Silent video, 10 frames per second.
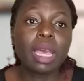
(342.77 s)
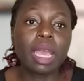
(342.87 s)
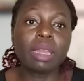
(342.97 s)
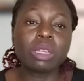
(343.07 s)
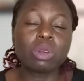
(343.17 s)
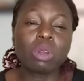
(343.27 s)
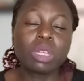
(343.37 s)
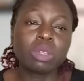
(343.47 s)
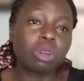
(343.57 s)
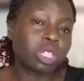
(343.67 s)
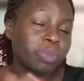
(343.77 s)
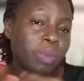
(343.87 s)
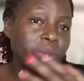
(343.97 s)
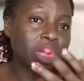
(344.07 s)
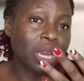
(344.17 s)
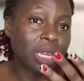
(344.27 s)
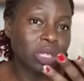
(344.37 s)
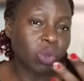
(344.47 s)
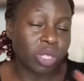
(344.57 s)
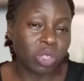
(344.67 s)
and it only got maybe
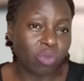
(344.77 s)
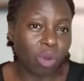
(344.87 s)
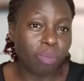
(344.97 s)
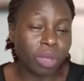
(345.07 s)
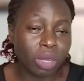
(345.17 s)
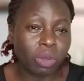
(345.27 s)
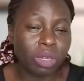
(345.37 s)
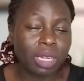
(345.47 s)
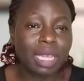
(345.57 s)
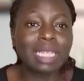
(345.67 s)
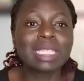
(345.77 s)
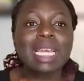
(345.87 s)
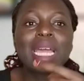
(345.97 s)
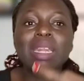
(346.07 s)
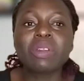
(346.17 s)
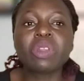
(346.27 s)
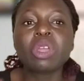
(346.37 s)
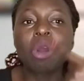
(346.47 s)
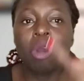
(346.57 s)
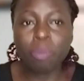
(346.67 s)
24 billion, it can
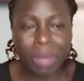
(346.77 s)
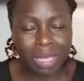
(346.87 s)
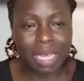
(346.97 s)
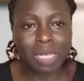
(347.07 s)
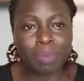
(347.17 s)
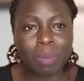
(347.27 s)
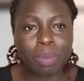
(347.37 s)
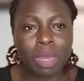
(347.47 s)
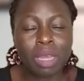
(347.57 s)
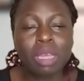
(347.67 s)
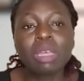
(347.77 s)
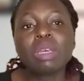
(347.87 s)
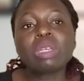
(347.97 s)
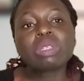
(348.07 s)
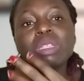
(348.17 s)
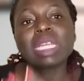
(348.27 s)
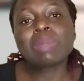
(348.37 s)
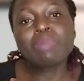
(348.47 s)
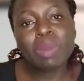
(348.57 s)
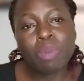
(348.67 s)
reopen that paper so
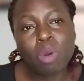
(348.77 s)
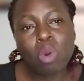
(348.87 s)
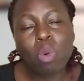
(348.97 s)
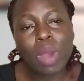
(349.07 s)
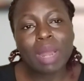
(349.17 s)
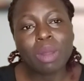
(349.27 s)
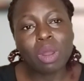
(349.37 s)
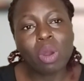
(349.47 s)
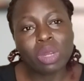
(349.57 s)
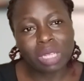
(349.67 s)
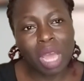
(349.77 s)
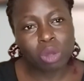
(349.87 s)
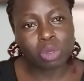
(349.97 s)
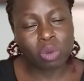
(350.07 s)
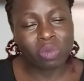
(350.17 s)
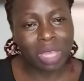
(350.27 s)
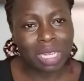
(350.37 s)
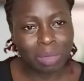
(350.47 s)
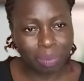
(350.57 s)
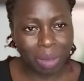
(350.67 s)
that people who are locked out of
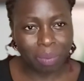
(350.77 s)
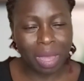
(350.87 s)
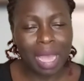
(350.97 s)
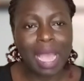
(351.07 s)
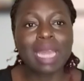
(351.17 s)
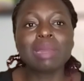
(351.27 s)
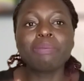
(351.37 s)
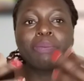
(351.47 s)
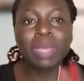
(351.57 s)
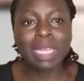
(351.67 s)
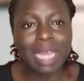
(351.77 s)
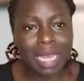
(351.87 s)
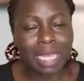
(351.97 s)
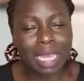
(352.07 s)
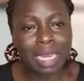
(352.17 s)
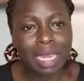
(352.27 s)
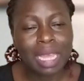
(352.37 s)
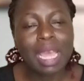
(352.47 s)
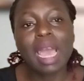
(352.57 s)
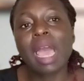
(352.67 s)
that paper can bid again
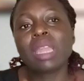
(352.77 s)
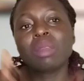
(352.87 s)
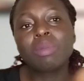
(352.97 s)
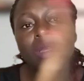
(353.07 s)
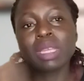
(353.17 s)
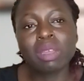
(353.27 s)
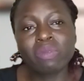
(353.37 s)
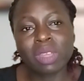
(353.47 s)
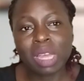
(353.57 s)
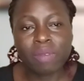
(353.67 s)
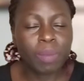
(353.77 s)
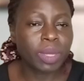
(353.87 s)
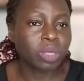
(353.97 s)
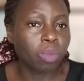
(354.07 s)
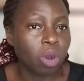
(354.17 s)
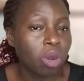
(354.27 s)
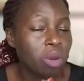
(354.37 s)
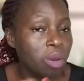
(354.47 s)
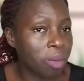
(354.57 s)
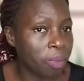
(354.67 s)
and give the government
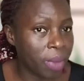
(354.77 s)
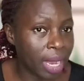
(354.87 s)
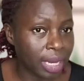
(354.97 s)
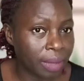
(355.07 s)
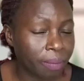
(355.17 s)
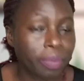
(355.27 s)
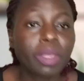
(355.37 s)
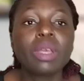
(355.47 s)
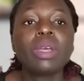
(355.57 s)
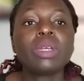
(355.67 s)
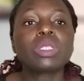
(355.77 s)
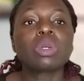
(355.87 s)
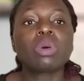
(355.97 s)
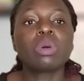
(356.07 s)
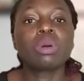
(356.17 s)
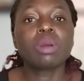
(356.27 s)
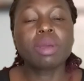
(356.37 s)
more money. So